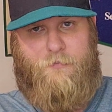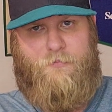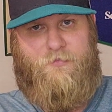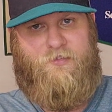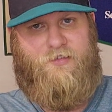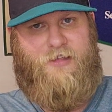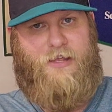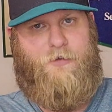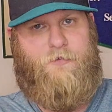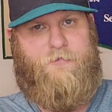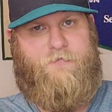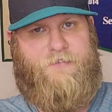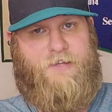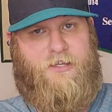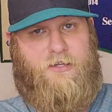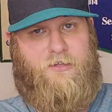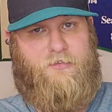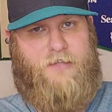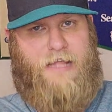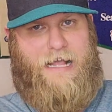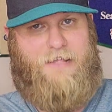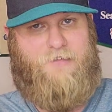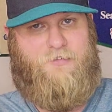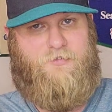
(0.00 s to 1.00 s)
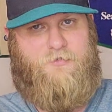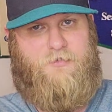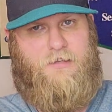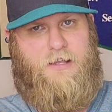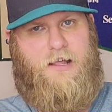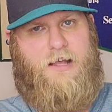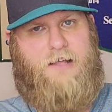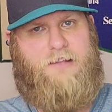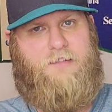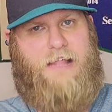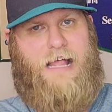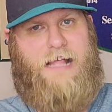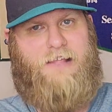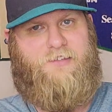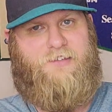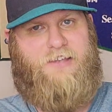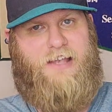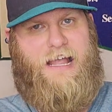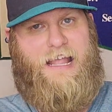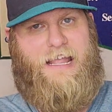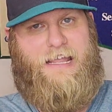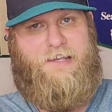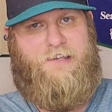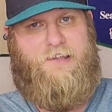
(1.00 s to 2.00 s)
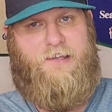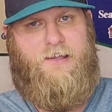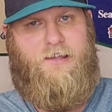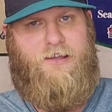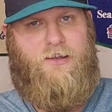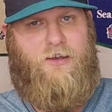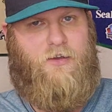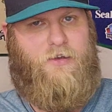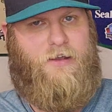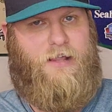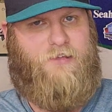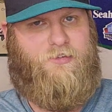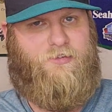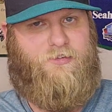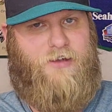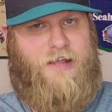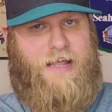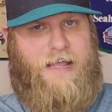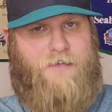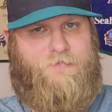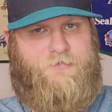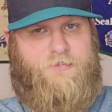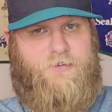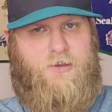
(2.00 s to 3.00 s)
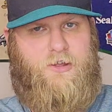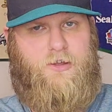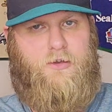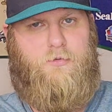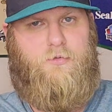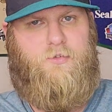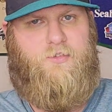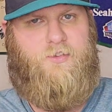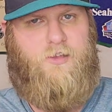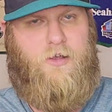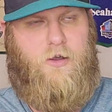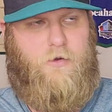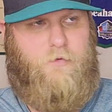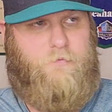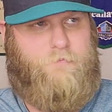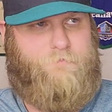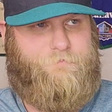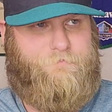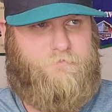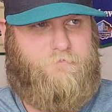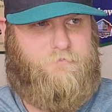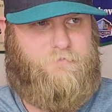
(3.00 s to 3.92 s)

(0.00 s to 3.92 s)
from center field last uh, last night or yesterday afternoon. So